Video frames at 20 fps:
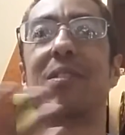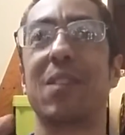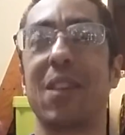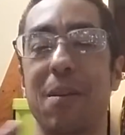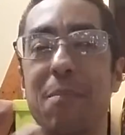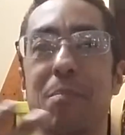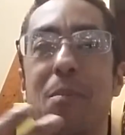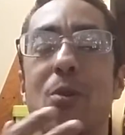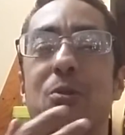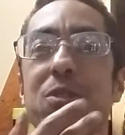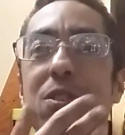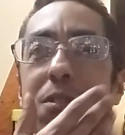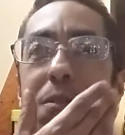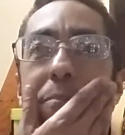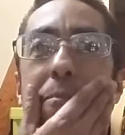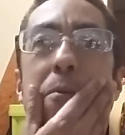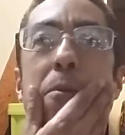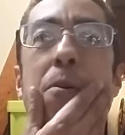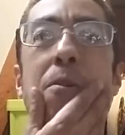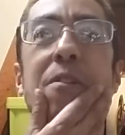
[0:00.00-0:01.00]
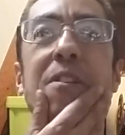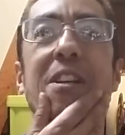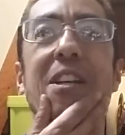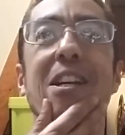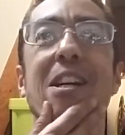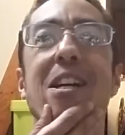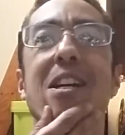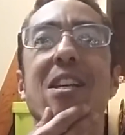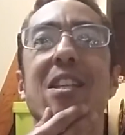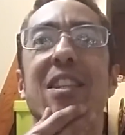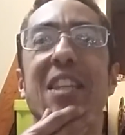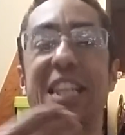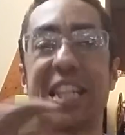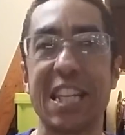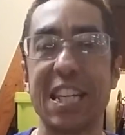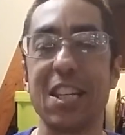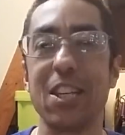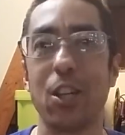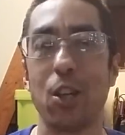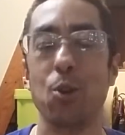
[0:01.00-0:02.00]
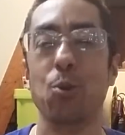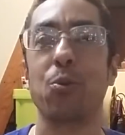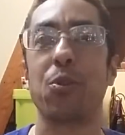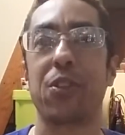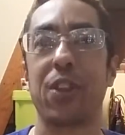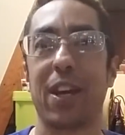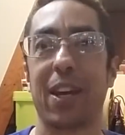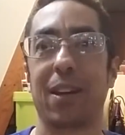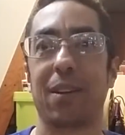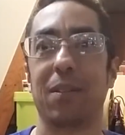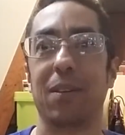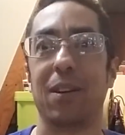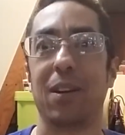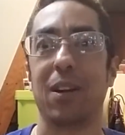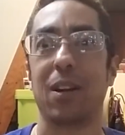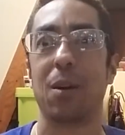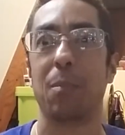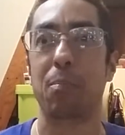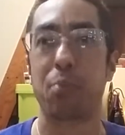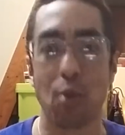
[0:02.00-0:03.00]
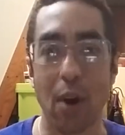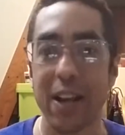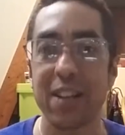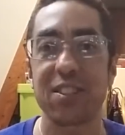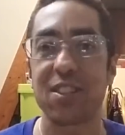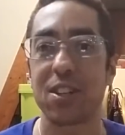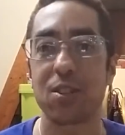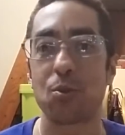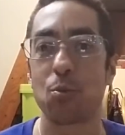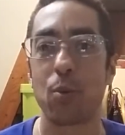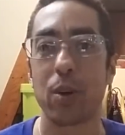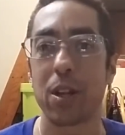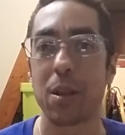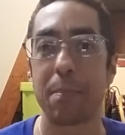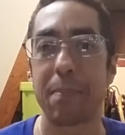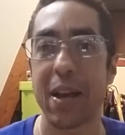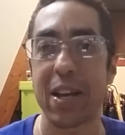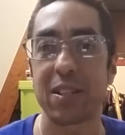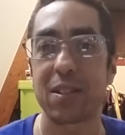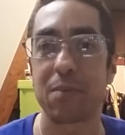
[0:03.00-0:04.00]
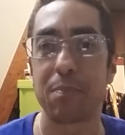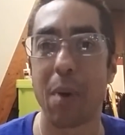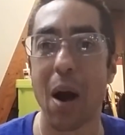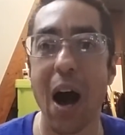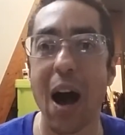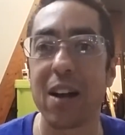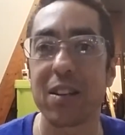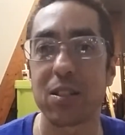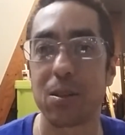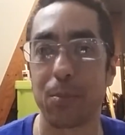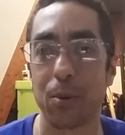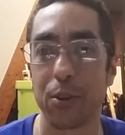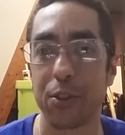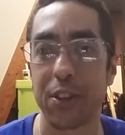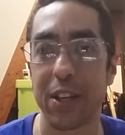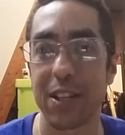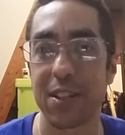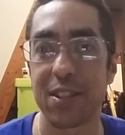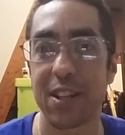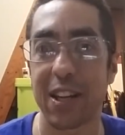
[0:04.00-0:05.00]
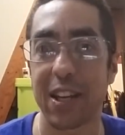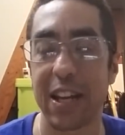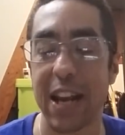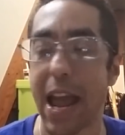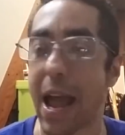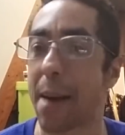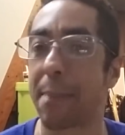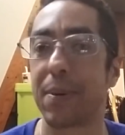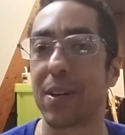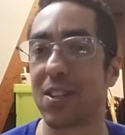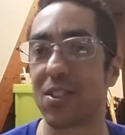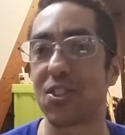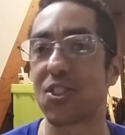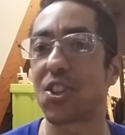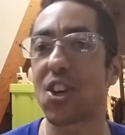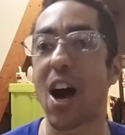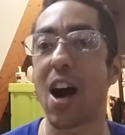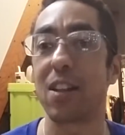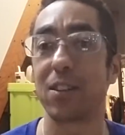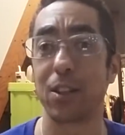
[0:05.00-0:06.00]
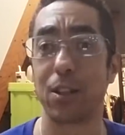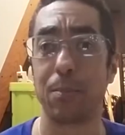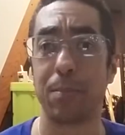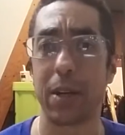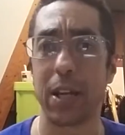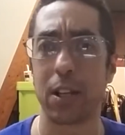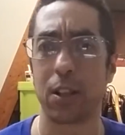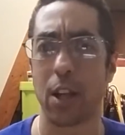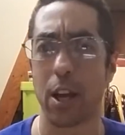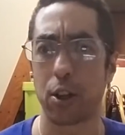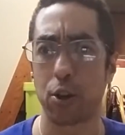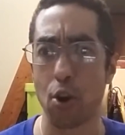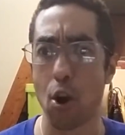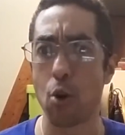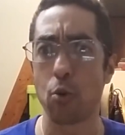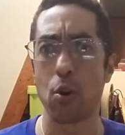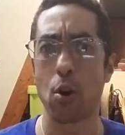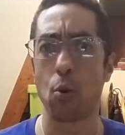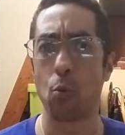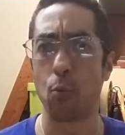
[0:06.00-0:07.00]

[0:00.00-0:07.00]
that most importantly, the EU thing. Brexit's one of the best possible things that can happen. And Scotland being like, no,